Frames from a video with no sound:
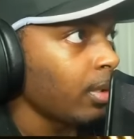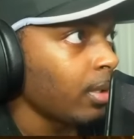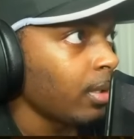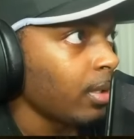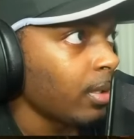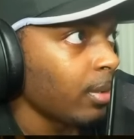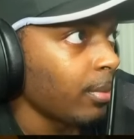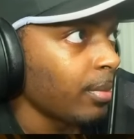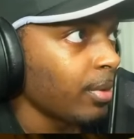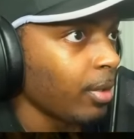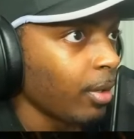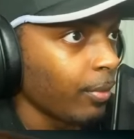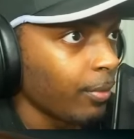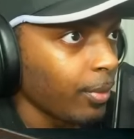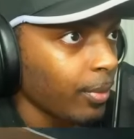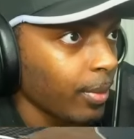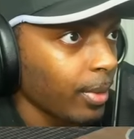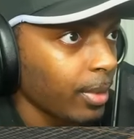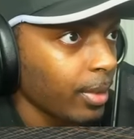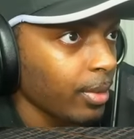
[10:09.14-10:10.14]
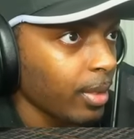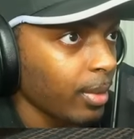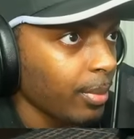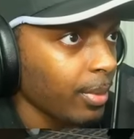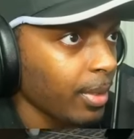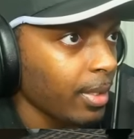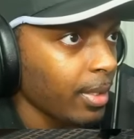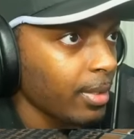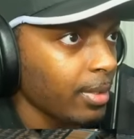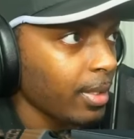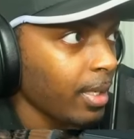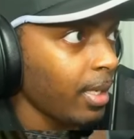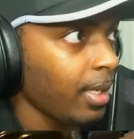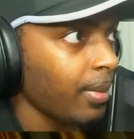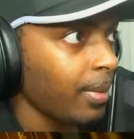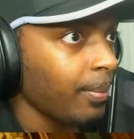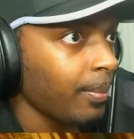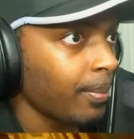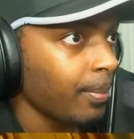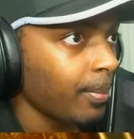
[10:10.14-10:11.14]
Let me know if you're really trying to play this game.